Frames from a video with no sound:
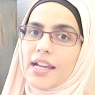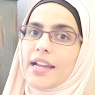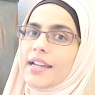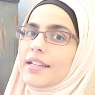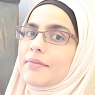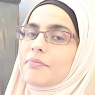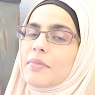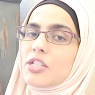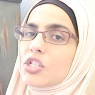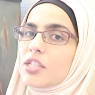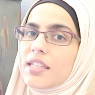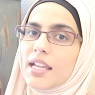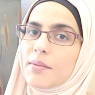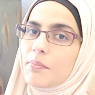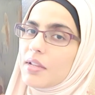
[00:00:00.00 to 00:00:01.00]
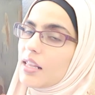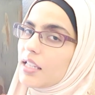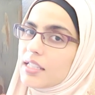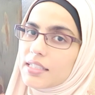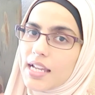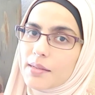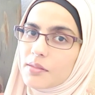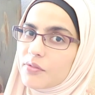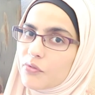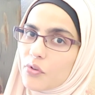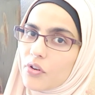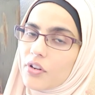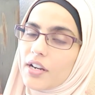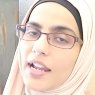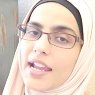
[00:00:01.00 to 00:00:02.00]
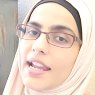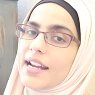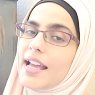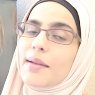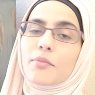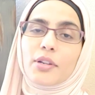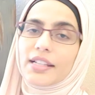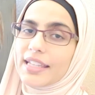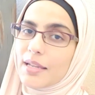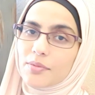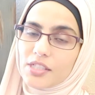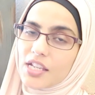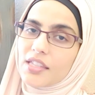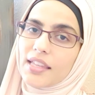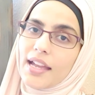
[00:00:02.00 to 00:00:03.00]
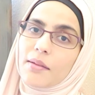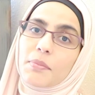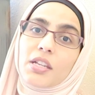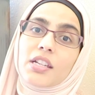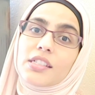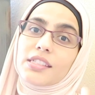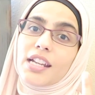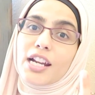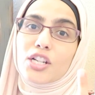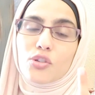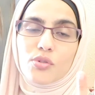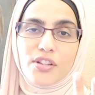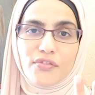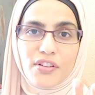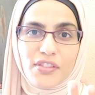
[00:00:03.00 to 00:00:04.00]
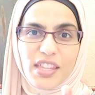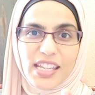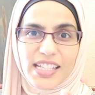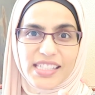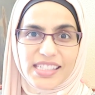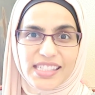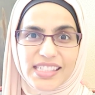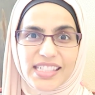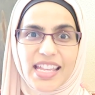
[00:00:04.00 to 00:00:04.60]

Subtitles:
I've mentioned that a million times before, and I'm going to keep saying that because they are two different things.